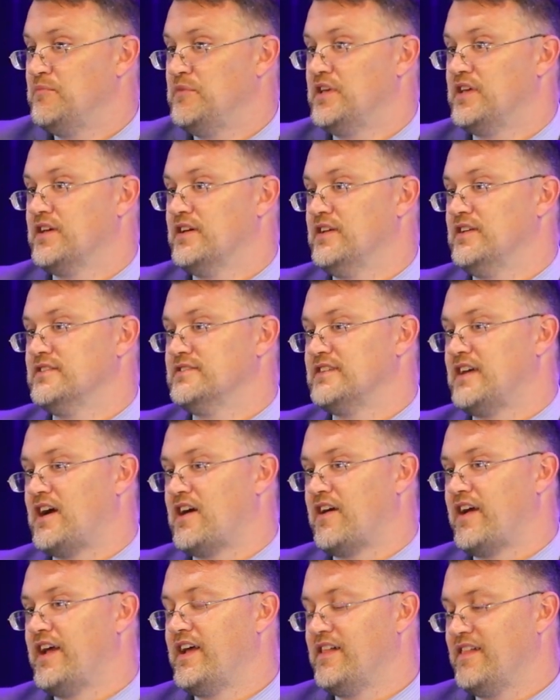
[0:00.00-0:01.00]
because
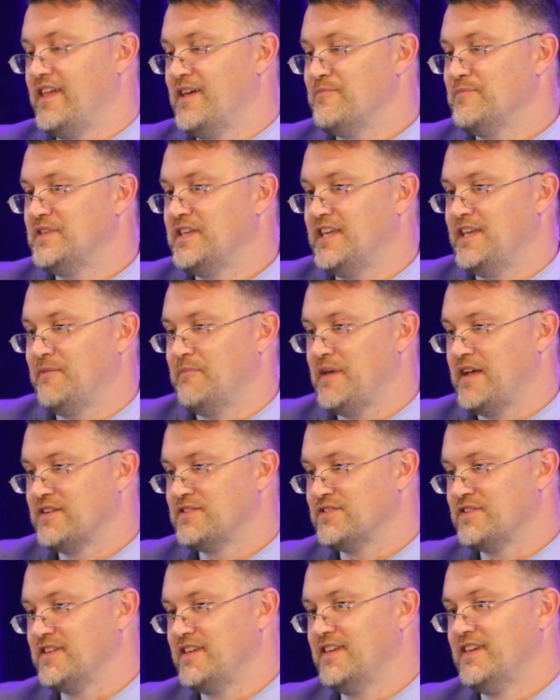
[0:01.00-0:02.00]
our ALM team
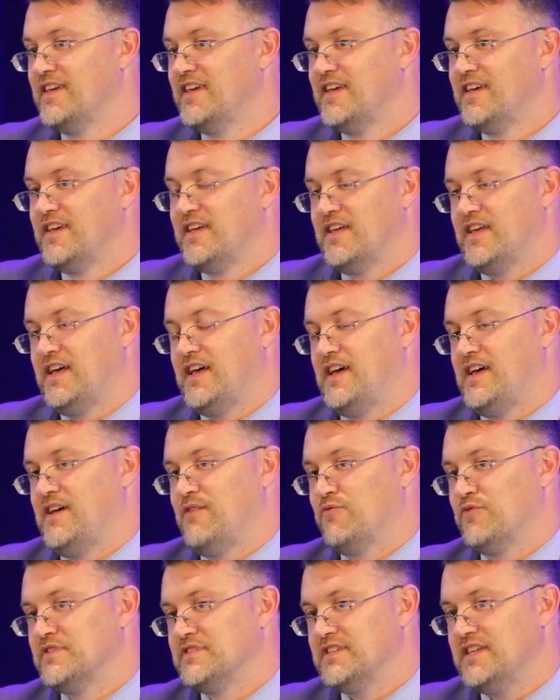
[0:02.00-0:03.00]
actually
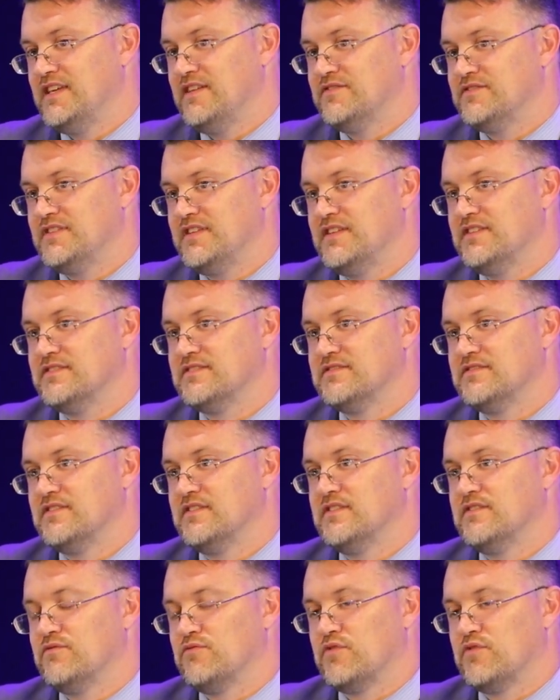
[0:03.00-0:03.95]
receives